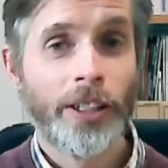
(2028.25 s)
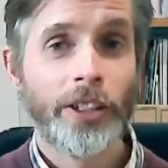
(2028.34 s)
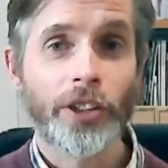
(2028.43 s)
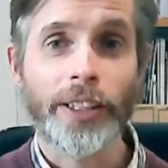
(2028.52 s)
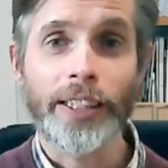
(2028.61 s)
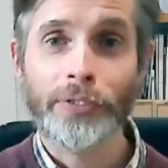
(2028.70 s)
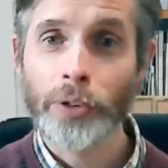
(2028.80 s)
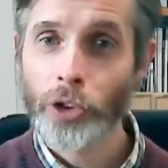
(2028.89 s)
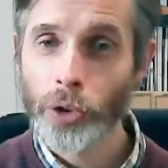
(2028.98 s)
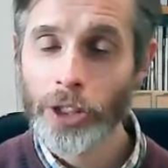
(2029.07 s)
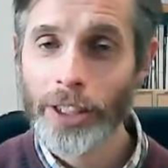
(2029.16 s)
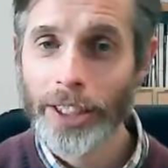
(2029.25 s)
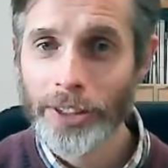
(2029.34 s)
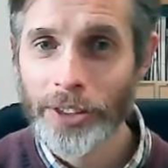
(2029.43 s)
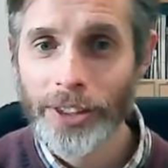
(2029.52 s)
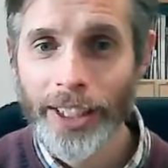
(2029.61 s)
So if you enjoyed the
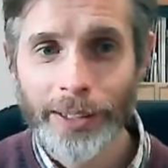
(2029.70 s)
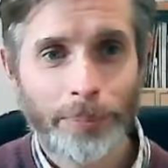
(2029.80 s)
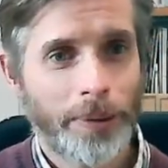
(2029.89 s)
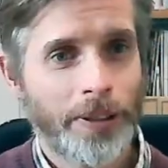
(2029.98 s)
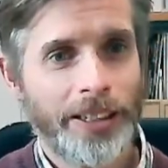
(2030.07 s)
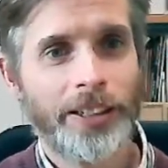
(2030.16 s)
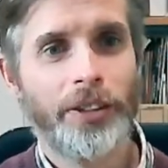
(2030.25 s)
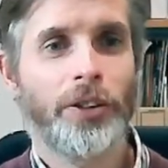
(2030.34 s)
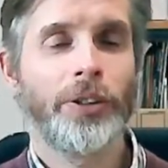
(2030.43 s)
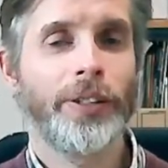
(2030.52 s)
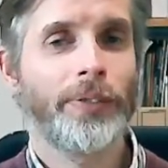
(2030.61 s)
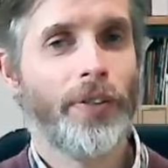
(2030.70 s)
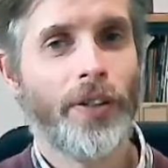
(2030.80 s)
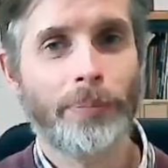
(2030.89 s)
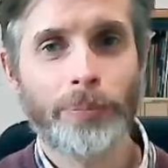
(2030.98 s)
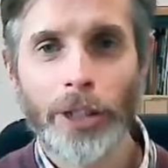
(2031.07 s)
lesson today, please do give it a
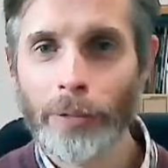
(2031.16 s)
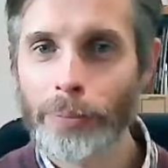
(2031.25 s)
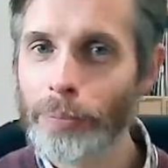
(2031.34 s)
thumbs up,